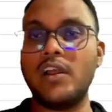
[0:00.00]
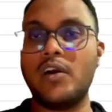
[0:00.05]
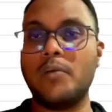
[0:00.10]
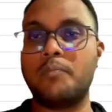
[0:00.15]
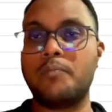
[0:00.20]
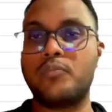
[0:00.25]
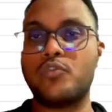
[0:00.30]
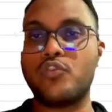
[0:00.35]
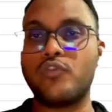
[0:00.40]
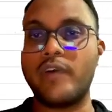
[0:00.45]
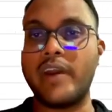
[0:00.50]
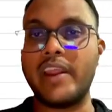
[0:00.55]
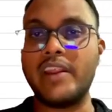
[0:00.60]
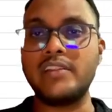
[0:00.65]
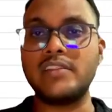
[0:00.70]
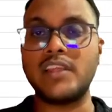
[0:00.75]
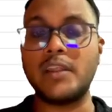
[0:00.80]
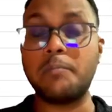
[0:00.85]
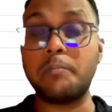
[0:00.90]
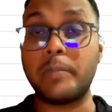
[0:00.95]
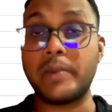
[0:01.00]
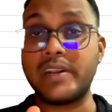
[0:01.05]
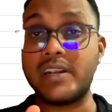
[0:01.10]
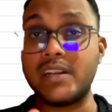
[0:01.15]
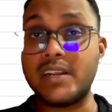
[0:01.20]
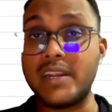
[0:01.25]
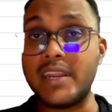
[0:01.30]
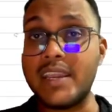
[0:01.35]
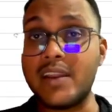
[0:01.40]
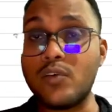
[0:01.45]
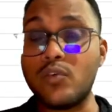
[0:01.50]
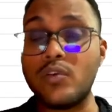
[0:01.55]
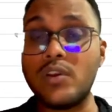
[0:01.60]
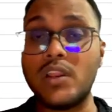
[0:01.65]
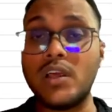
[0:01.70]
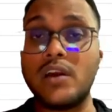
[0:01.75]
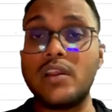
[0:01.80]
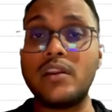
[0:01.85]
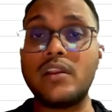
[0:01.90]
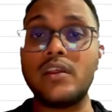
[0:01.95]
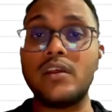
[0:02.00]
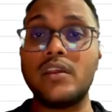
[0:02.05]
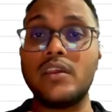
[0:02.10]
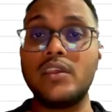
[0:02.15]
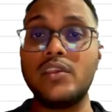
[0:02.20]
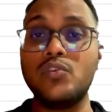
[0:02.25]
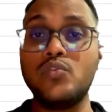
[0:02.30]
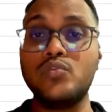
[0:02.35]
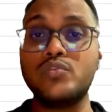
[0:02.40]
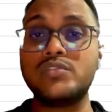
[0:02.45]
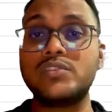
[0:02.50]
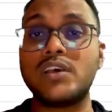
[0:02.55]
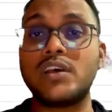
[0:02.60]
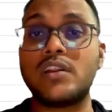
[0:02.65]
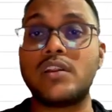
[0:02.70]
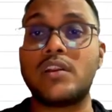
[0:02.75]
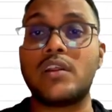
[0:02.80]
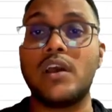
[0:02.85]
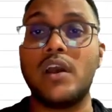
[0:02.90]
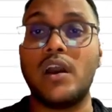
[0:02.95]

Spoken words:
provide that particular user